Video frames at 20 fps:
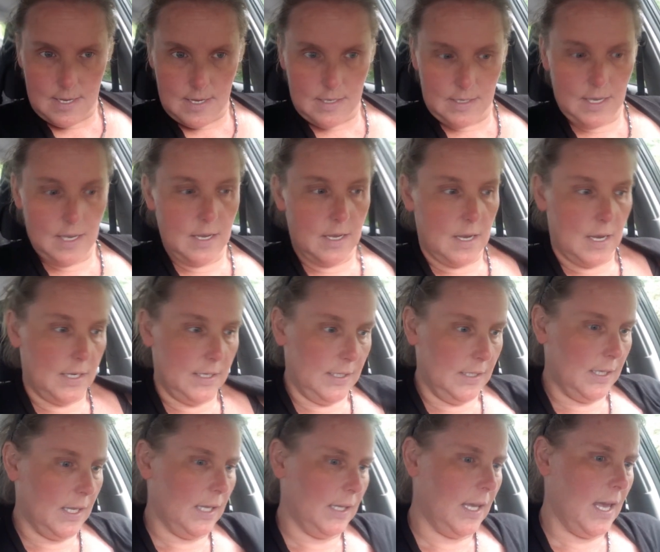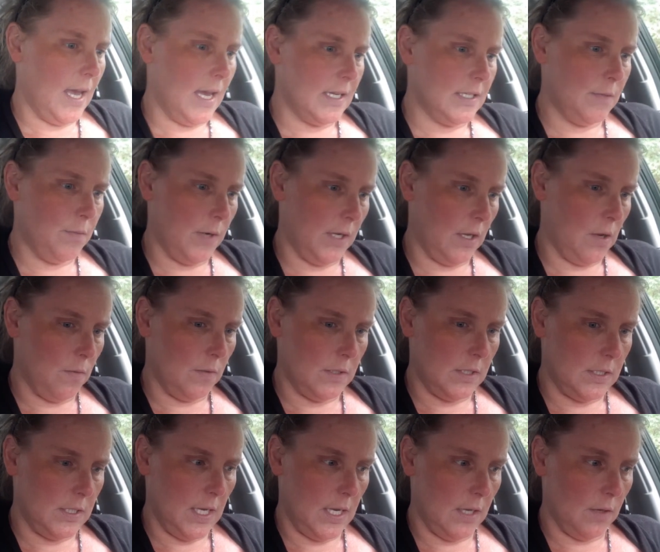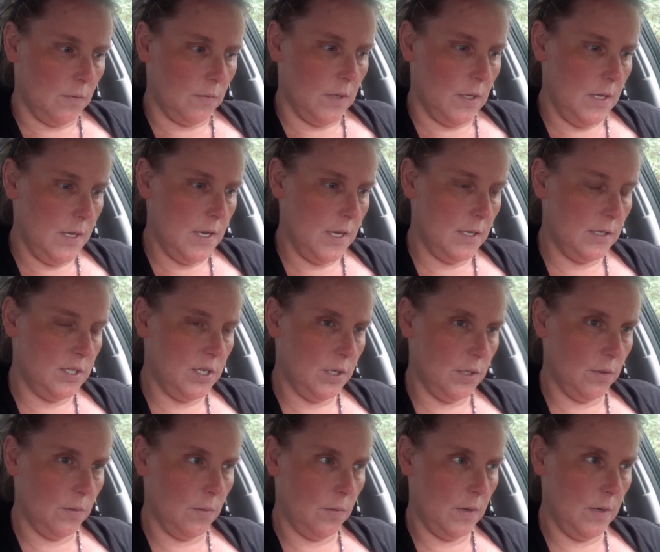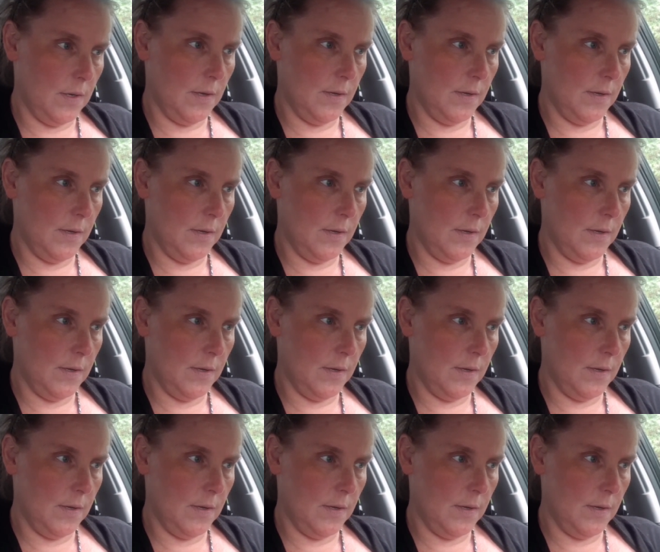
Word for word: yeah, I need to get gas when I go into town too.